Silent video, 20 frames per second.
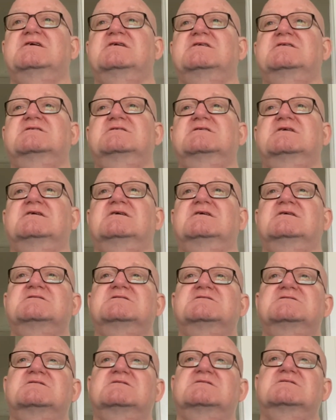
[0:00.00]

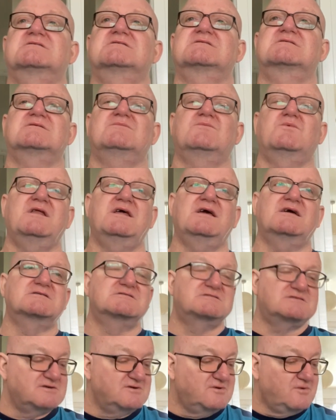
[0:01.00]
and
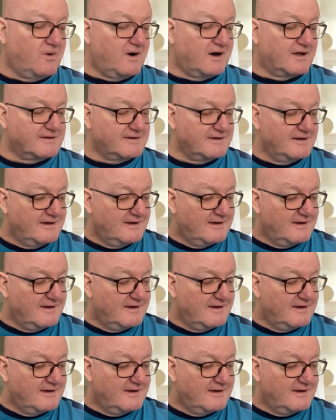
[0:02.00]
winning 2-1.